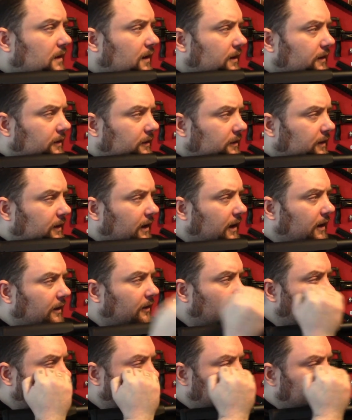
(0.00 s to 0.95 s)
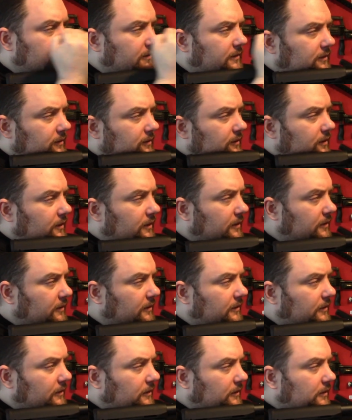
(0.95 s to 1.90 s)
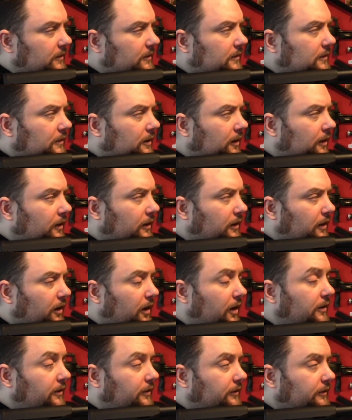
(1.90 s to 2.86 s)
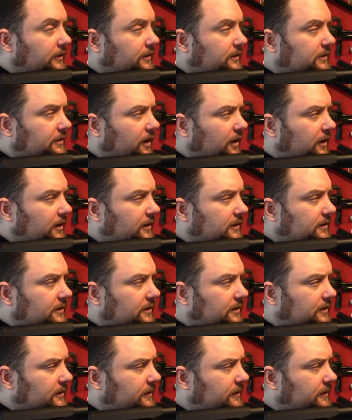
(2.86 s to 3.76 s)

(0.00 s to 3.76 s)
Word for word: And you can get a nice eye line on the sight.